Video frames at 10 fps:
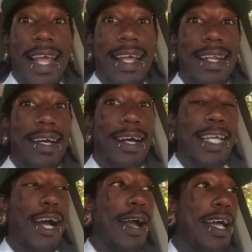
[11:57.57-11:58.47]
And
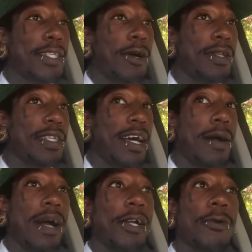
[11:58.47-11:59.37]
uh, y'all ask all the
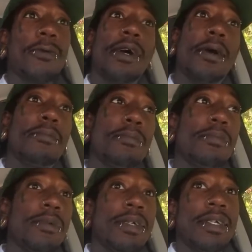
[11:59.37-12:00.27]
time, I grew
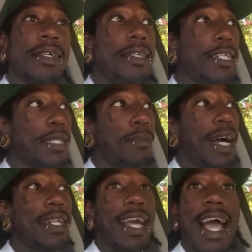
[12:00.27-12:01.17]
up,
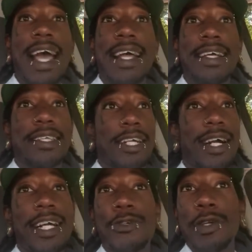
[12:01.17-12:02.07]
just my dad
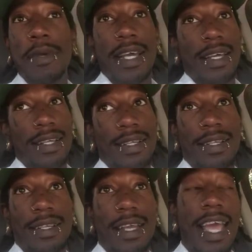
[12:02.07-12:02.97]
is a
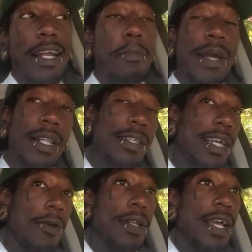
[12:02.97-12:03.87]
countryman and a
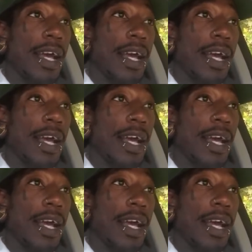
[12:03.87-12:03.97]
military